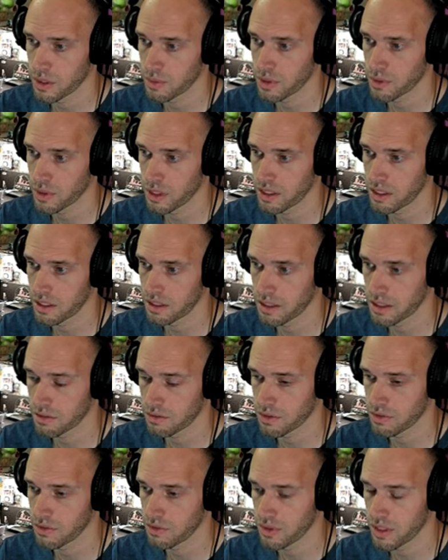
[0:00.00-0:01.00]
maybe right here, yeah,
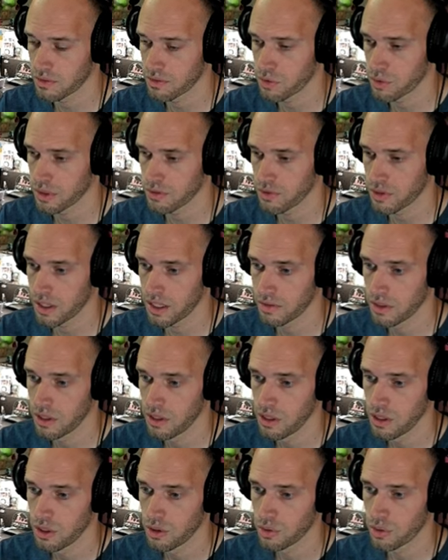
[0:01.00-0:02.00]
55, 45.
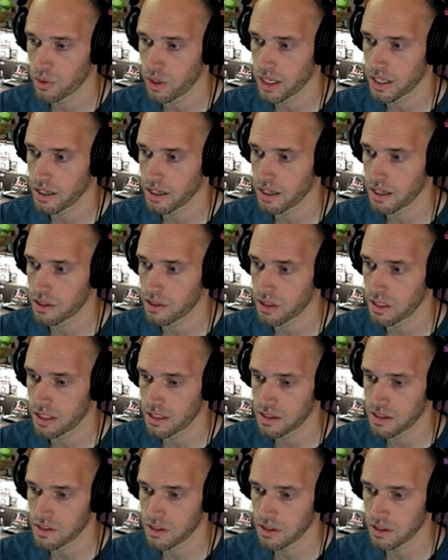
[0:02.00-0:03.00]
Well, right now,
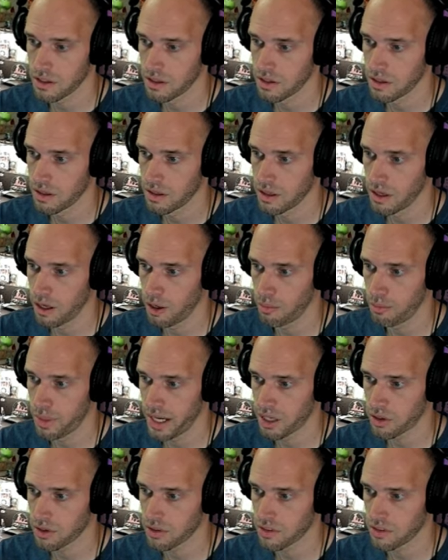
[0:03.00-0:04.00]
it's
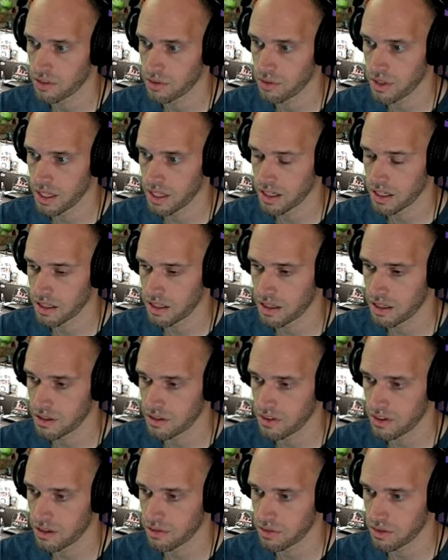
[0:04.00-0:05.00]
about to do that again.
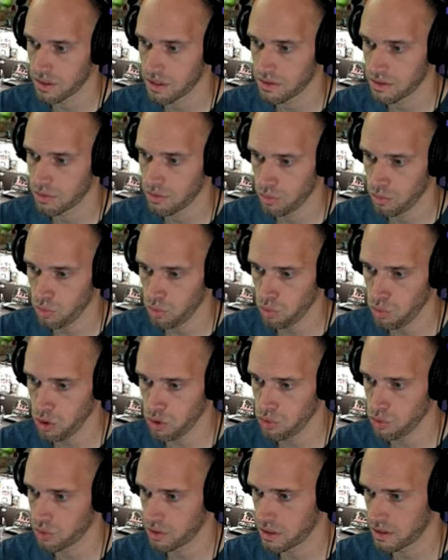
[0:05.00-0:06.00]
It's F, it's
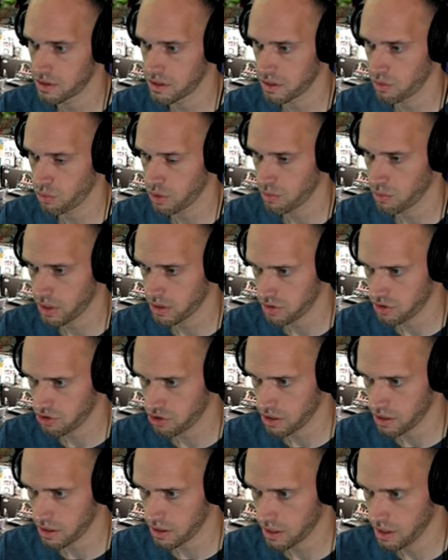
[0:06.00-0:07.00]
woo. There's that one month
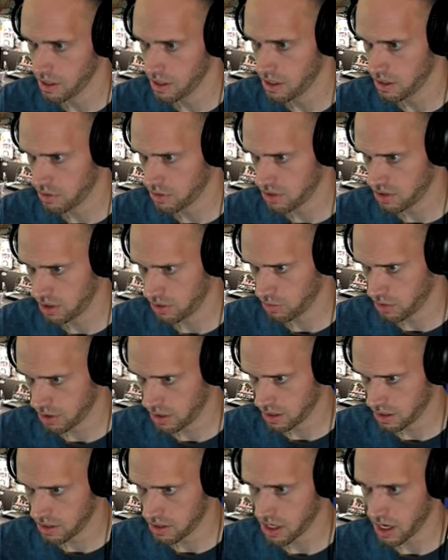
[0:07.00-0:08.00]
chart. See
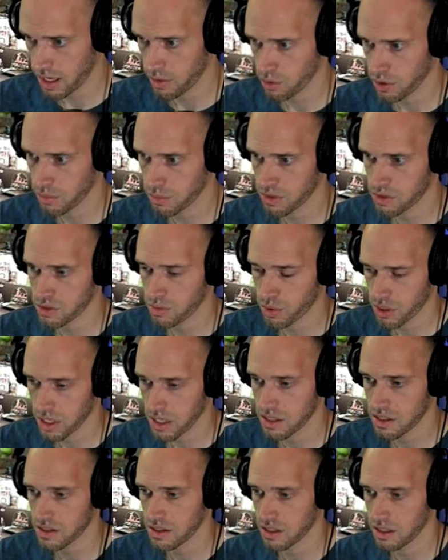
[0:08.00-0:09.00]
where it is. I wouldn't be
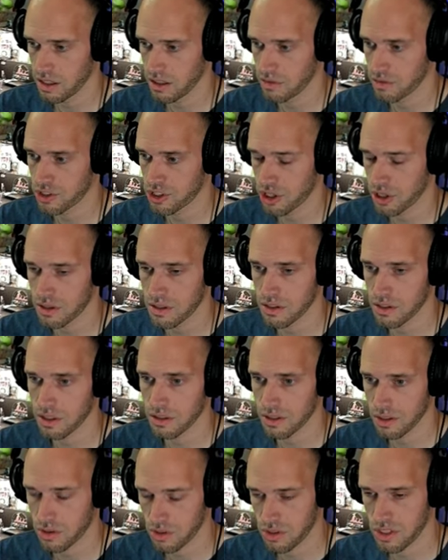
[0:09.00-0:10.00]
surprised if
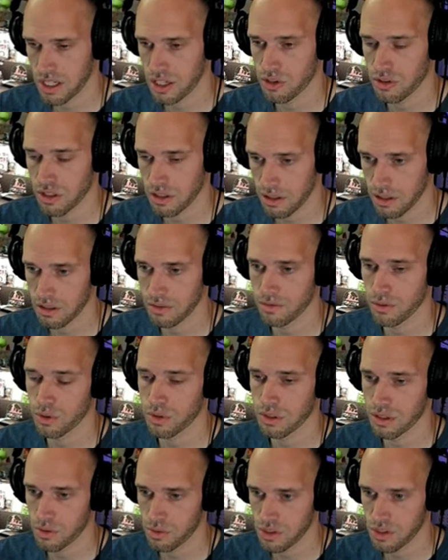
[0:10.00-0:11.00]
Charizard goes down and
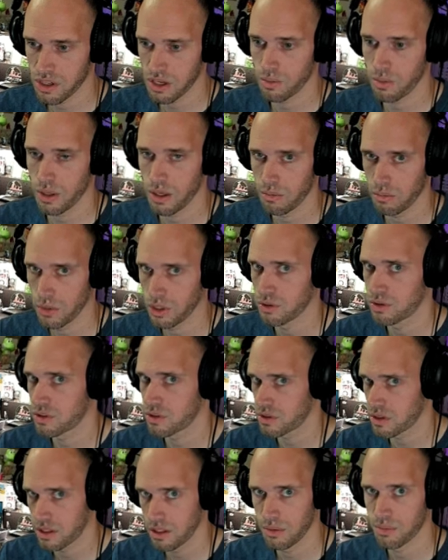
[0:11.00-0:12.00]
Gardevoir goes up and Mew
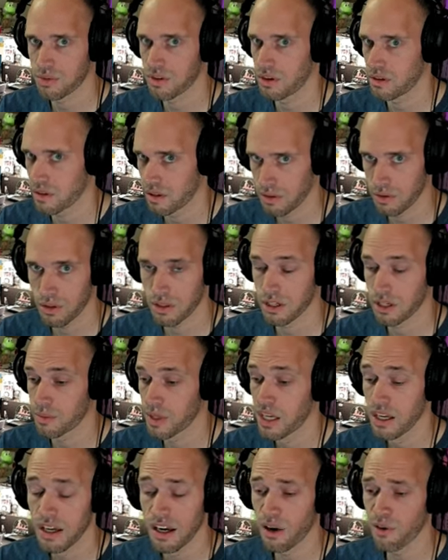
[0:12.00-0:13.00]
just keeps on going up.
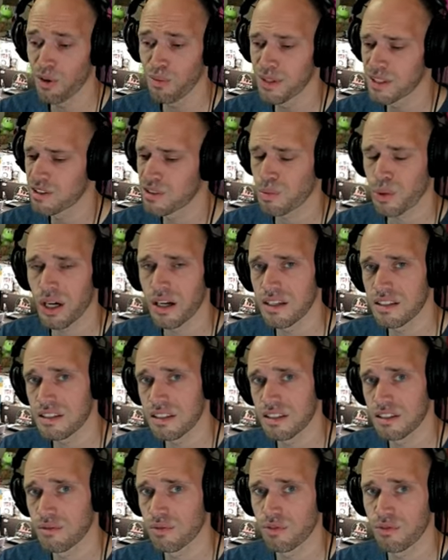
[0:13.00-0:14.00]
I wouldn't be
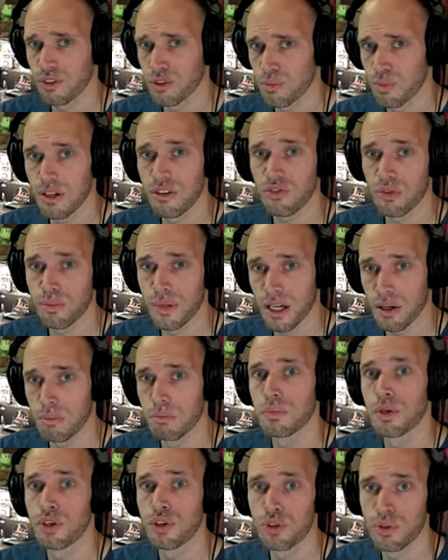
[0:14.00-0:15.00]
surprised if a few months from now
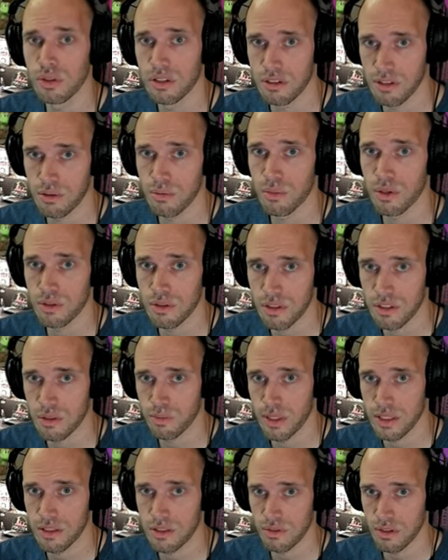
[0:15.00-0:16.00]
Mew is the most
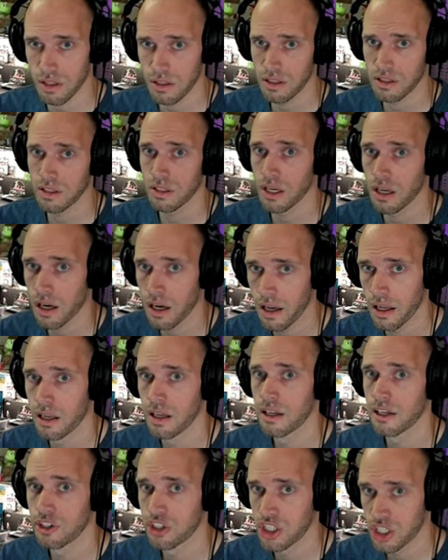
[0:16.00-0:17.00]
expensive card and not
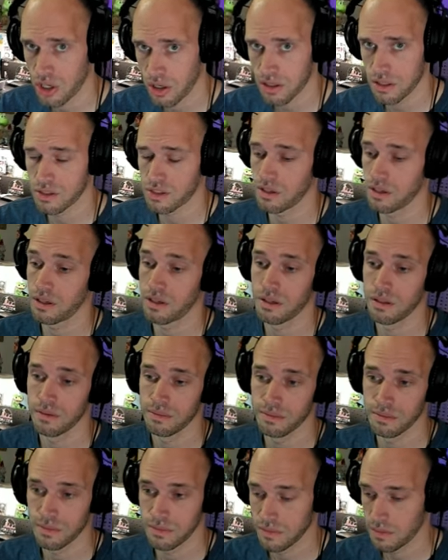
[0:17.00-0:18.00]
Charizard.
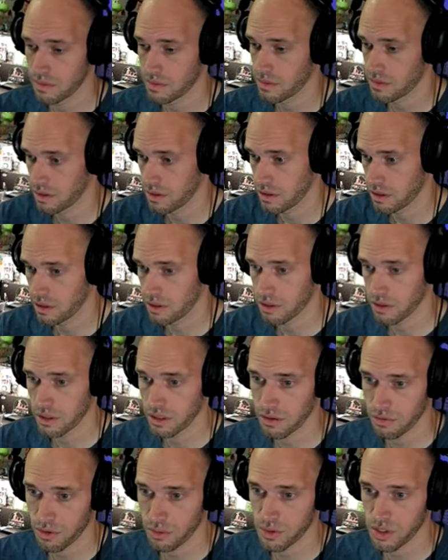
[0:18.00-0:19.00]

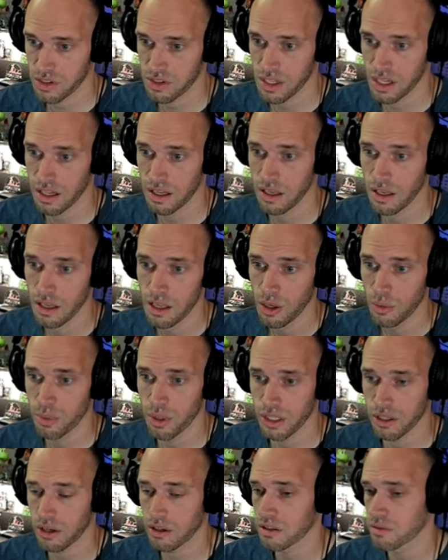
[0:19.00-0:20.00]
Literally, from the set.
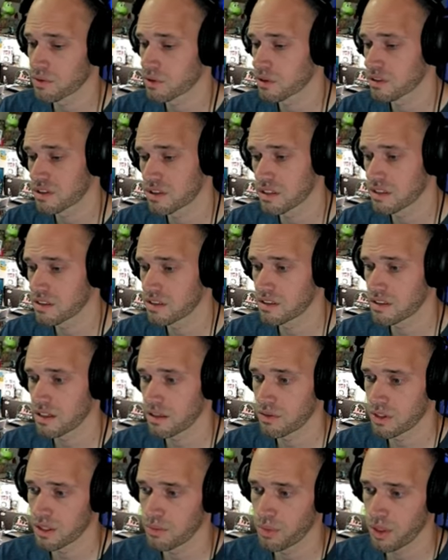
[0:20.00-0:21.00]
But Gardevoir is 60,
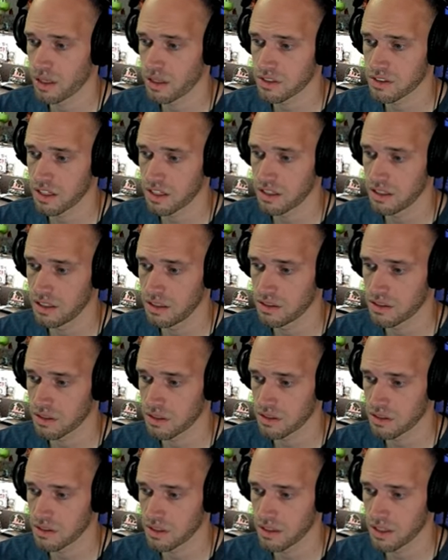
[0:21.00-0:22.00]
70 bucks. I could
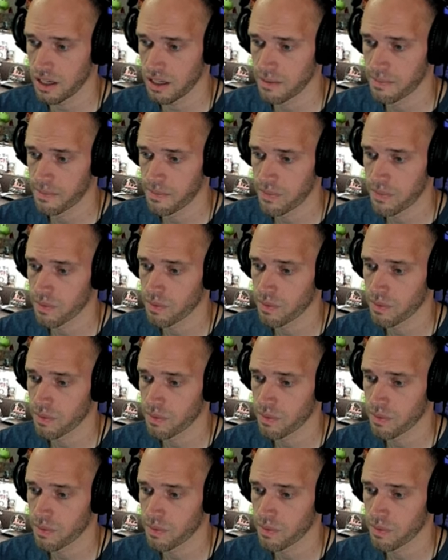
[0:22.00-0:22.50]
easily see that.